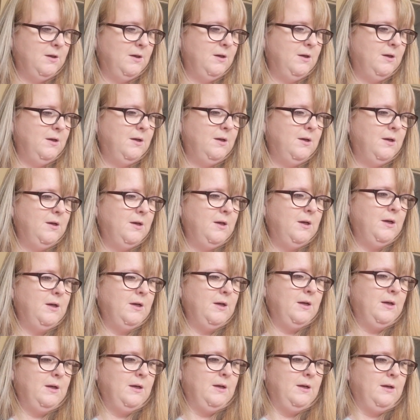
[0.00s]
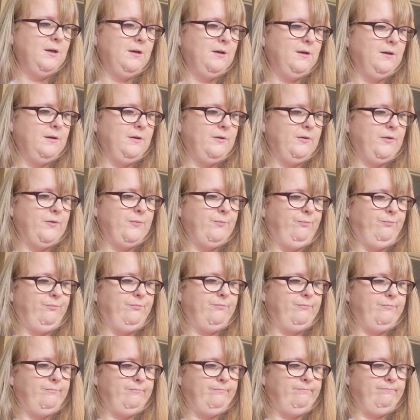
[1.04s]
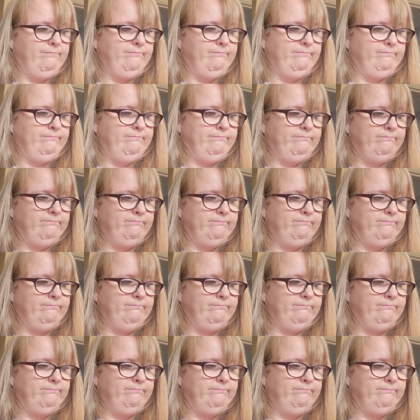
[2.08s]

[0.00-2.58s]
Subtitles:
[no speech]